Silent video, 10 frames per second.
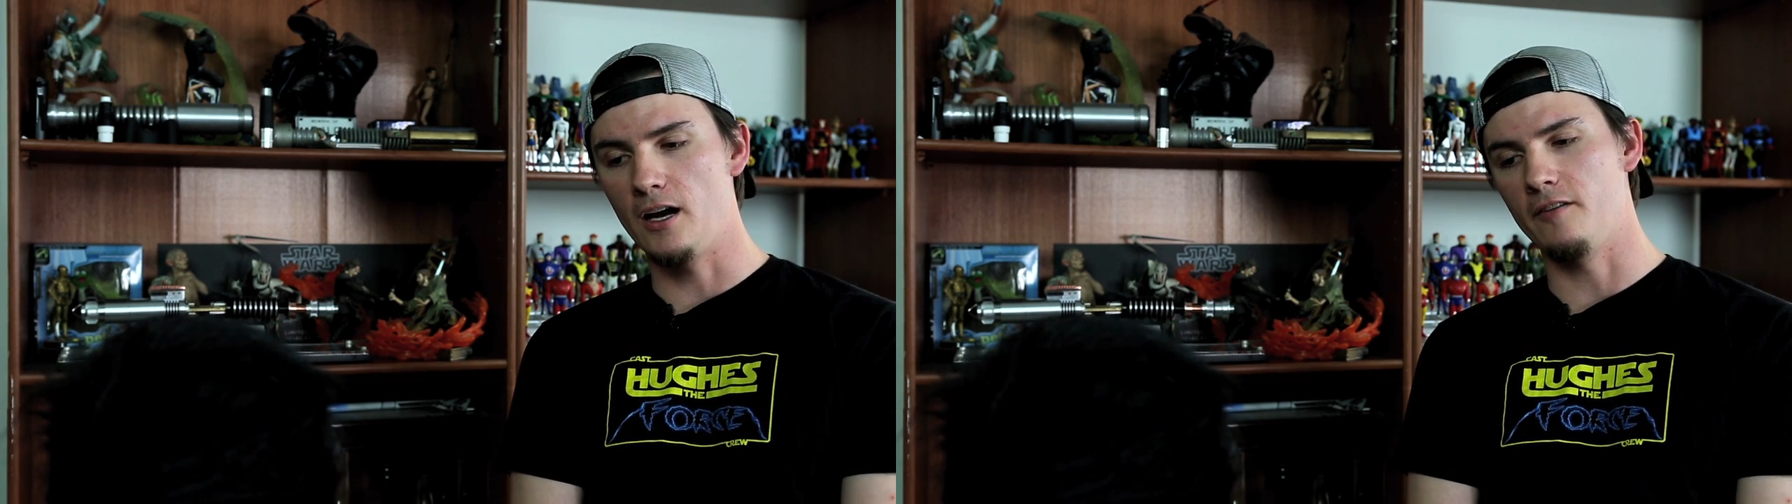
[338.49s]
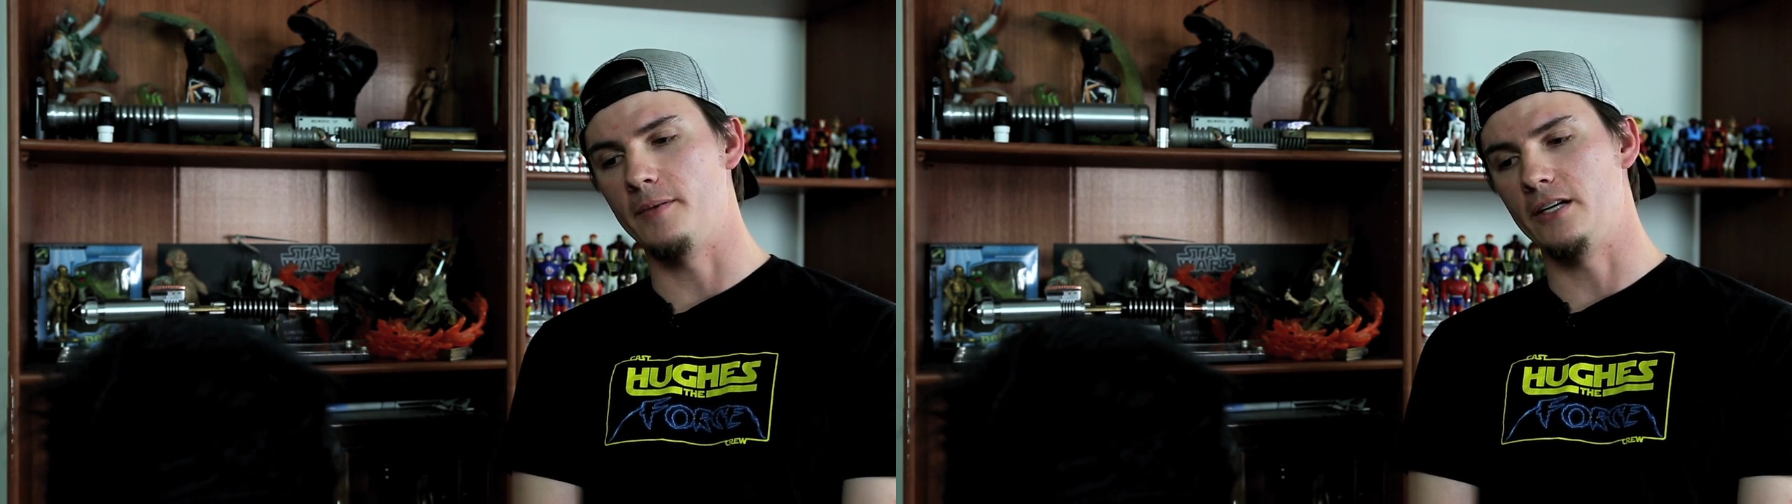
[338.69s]

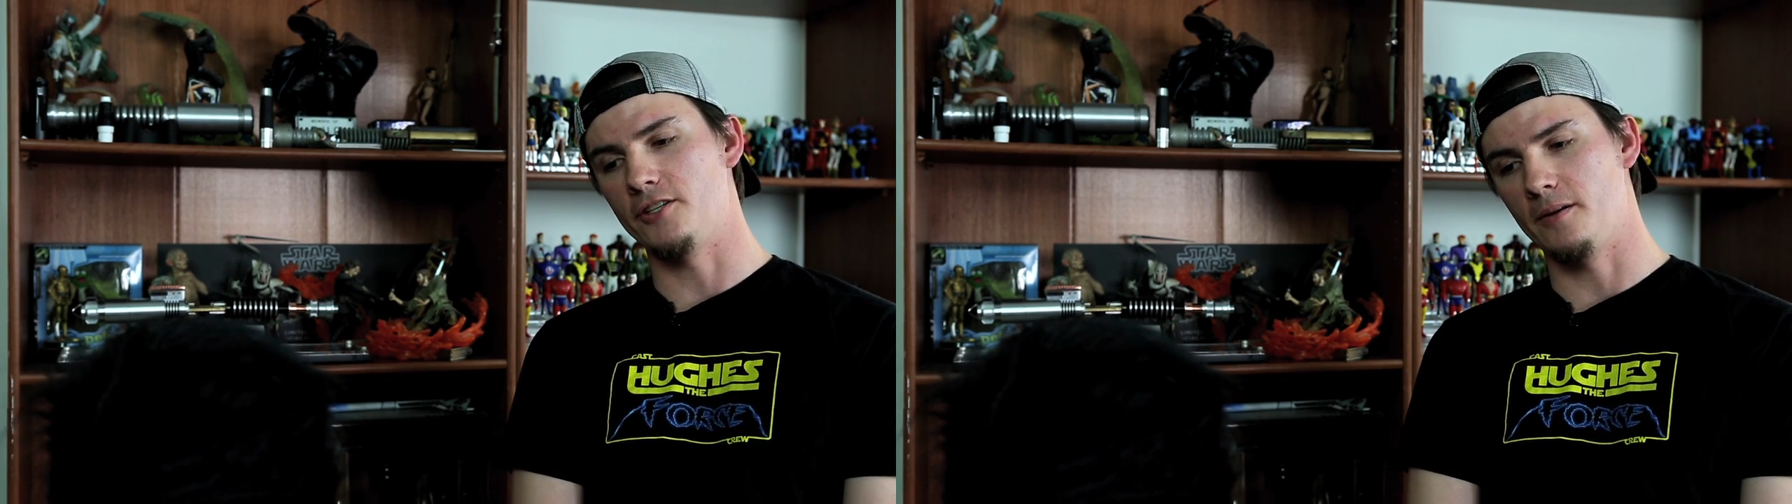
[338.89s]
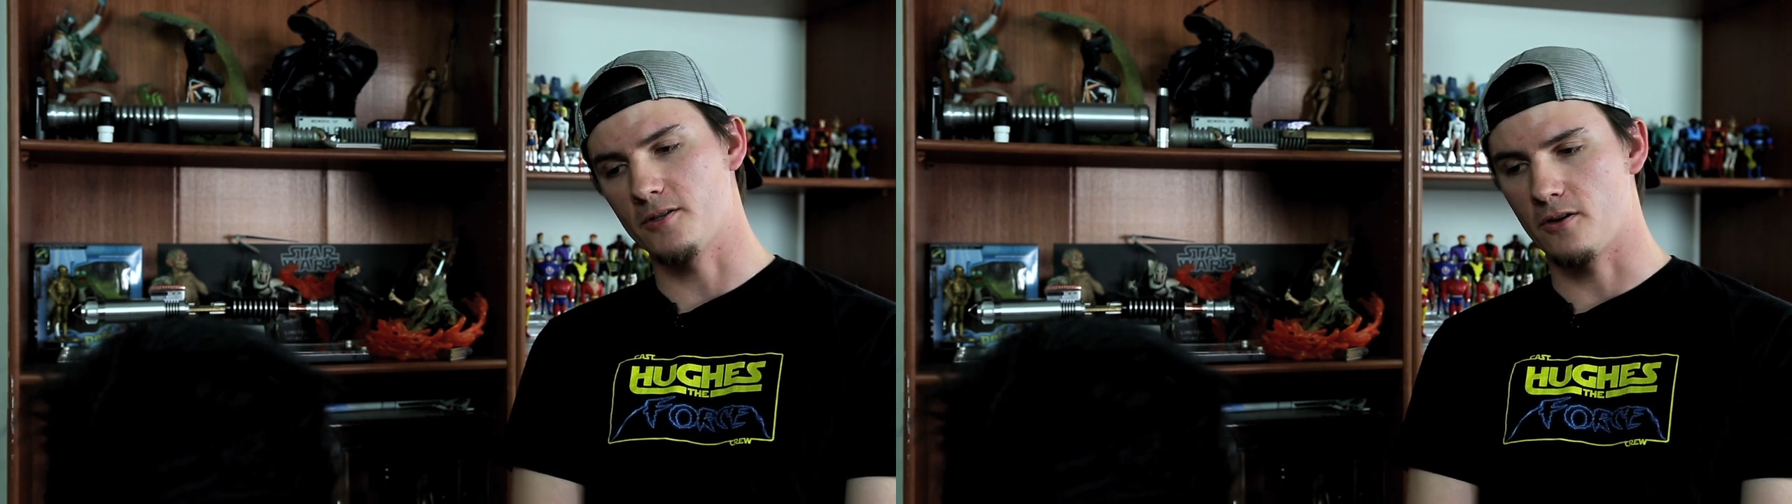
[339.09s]
I've met
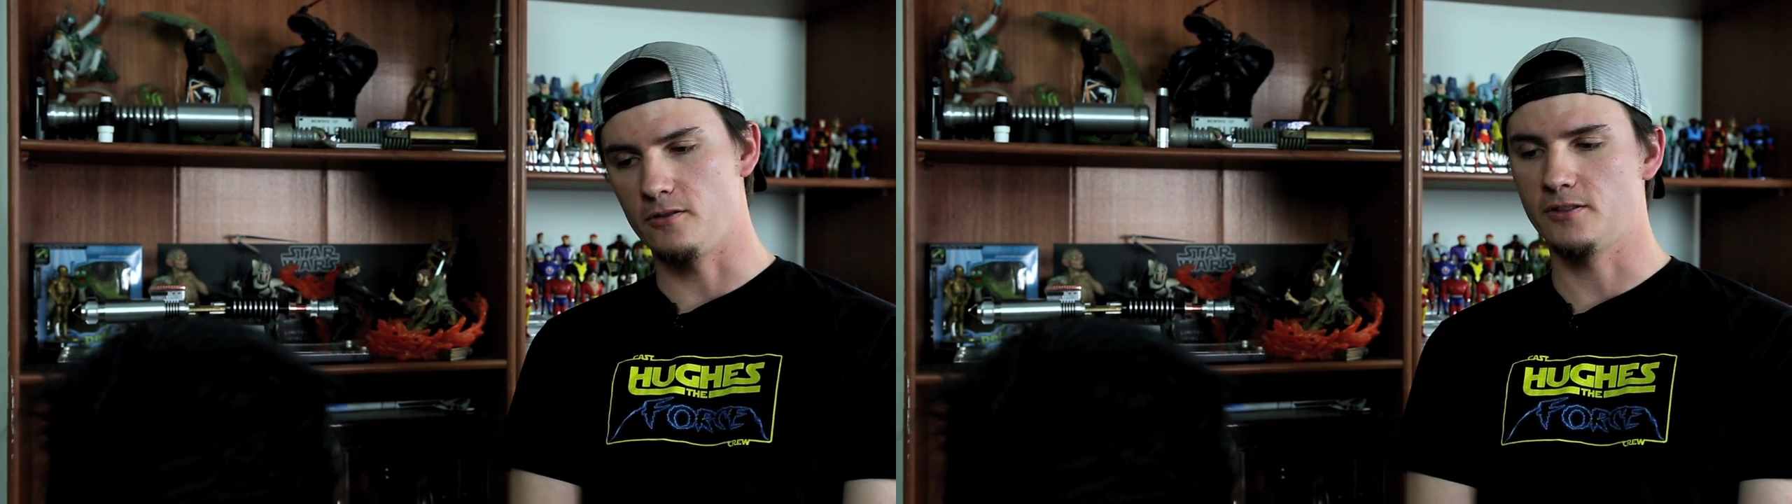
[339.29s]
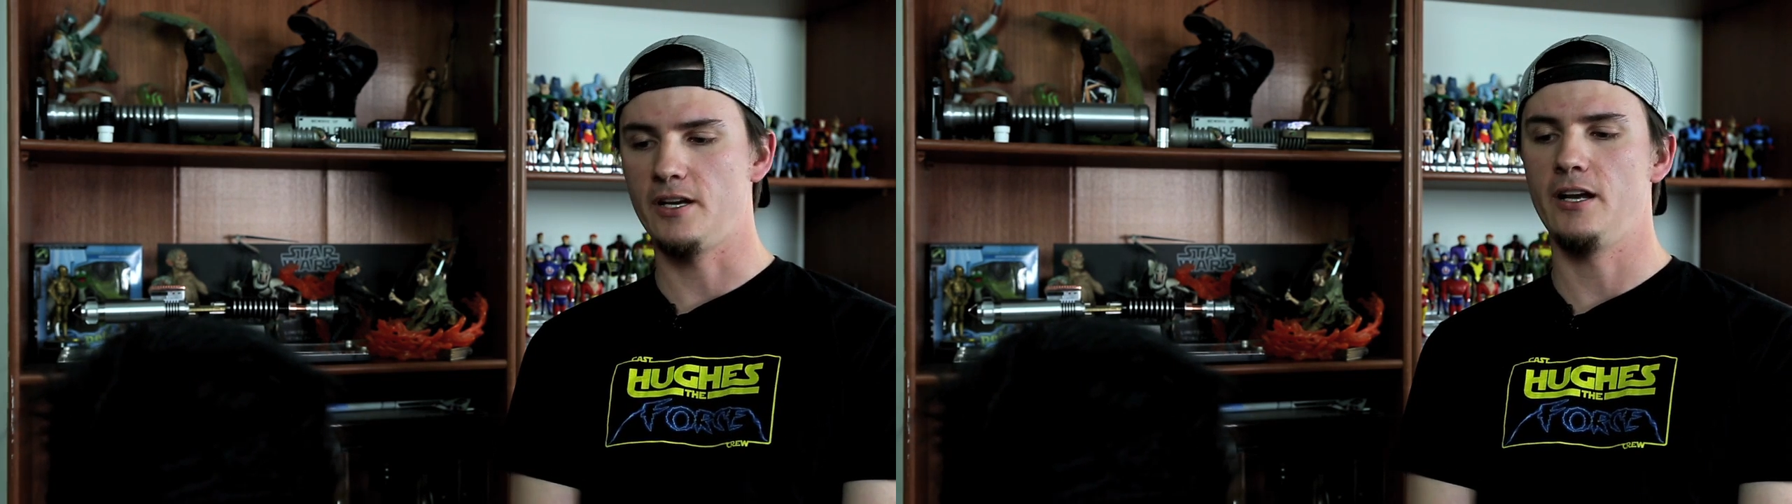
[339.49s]
James
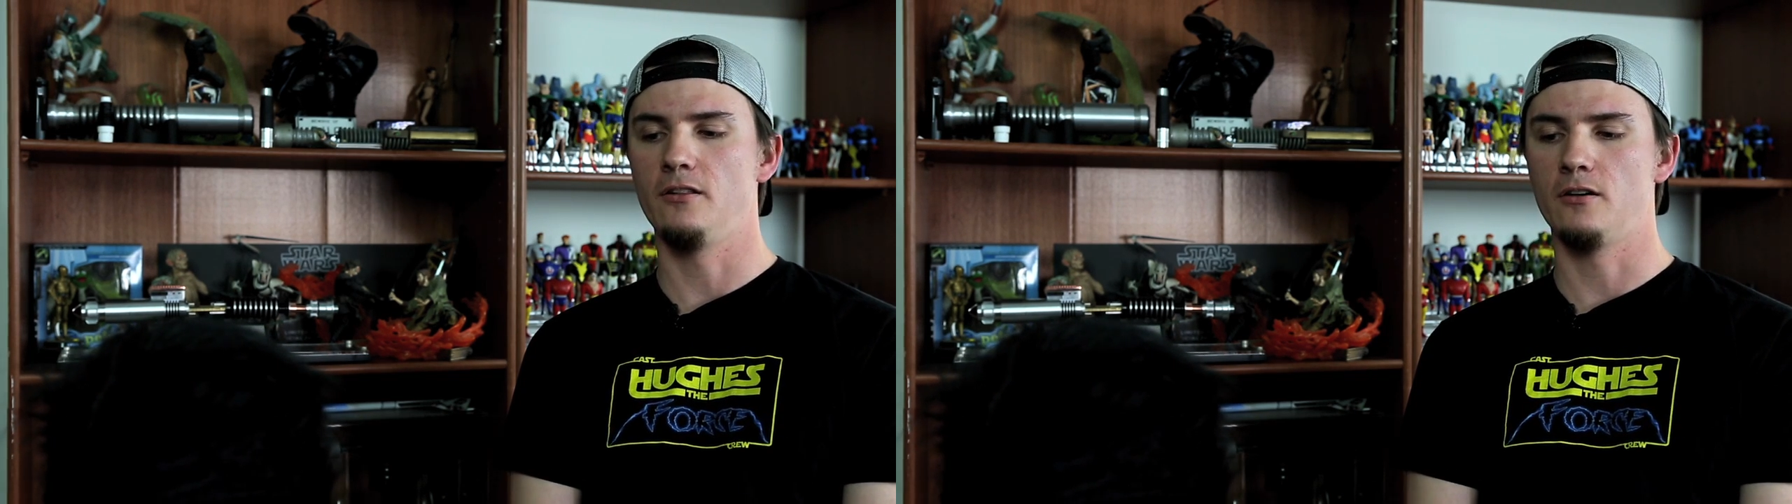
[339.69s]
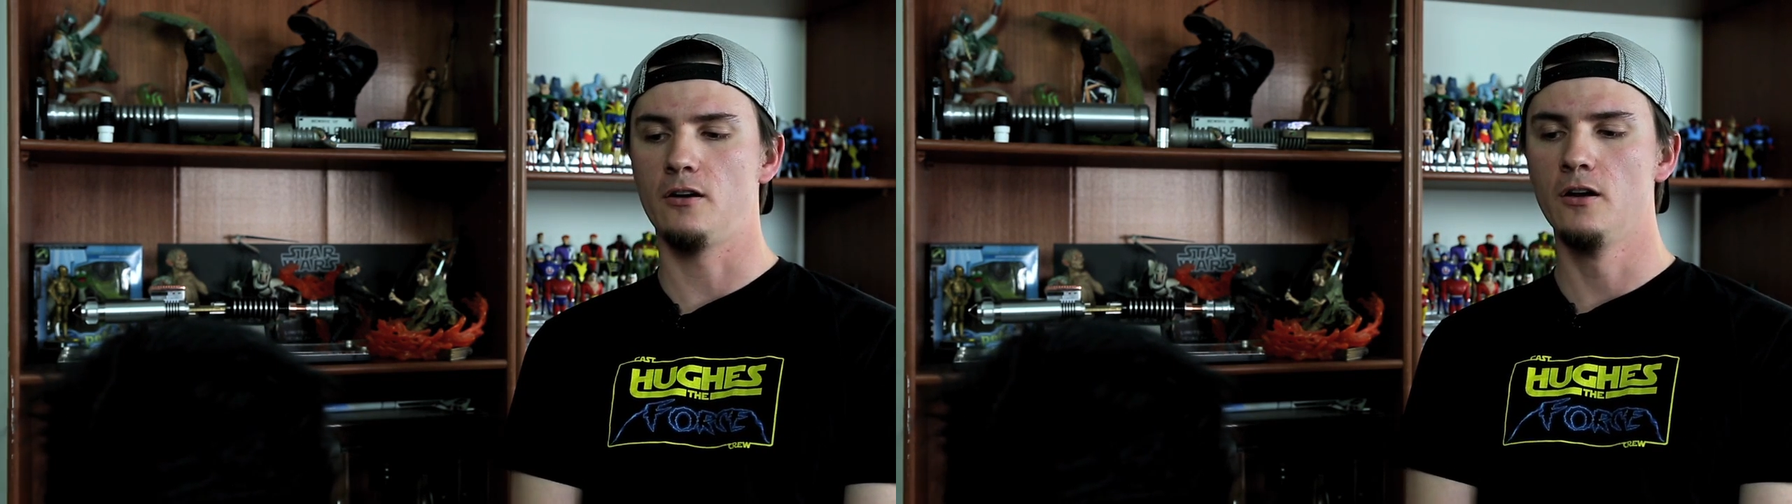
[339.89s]
Arnold
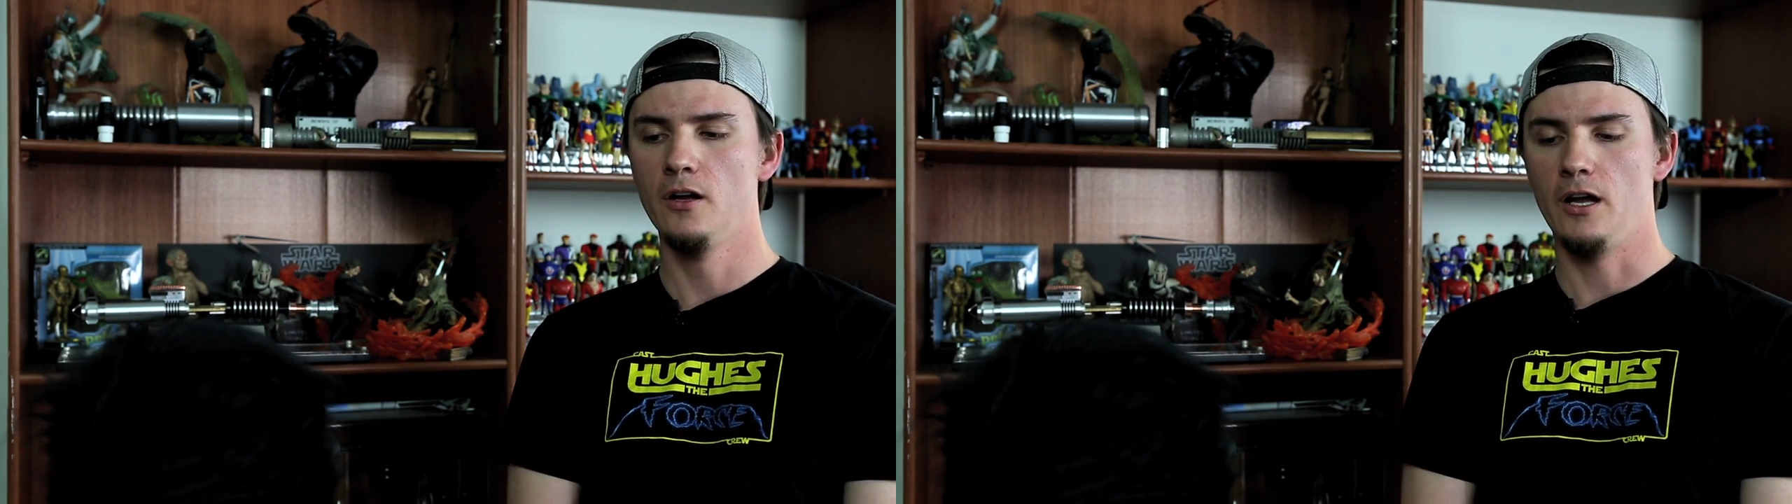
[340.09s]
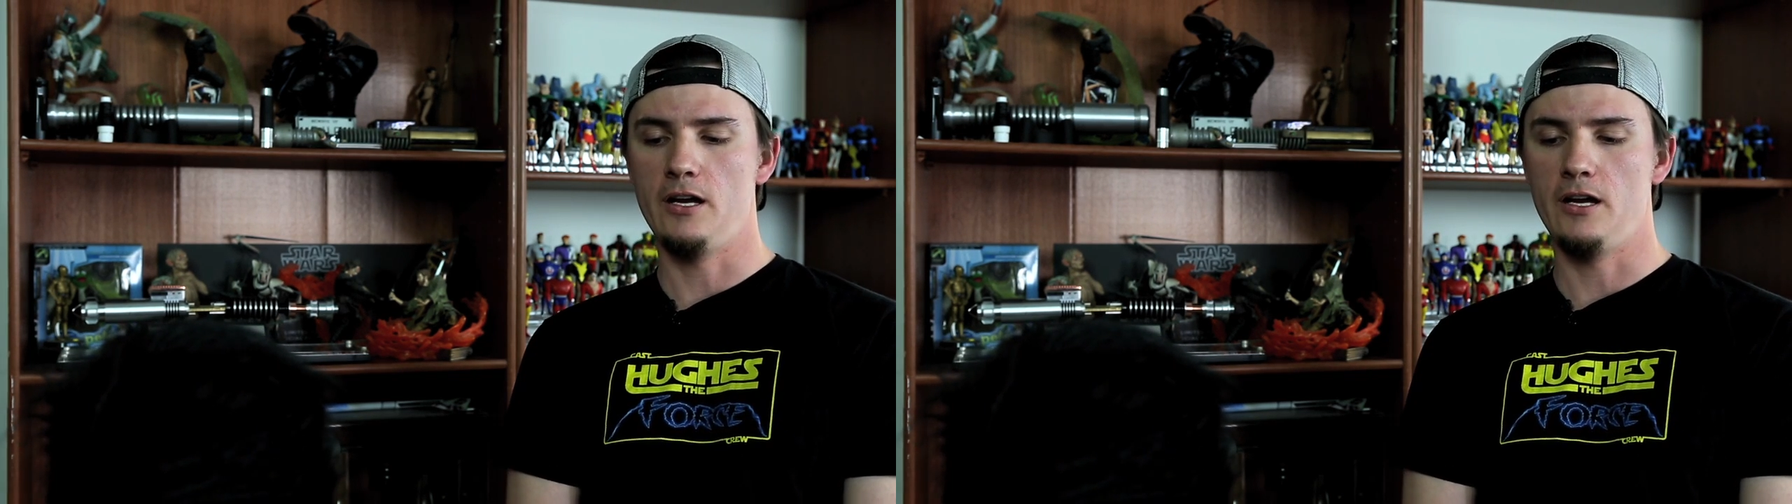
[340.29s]
Taylor,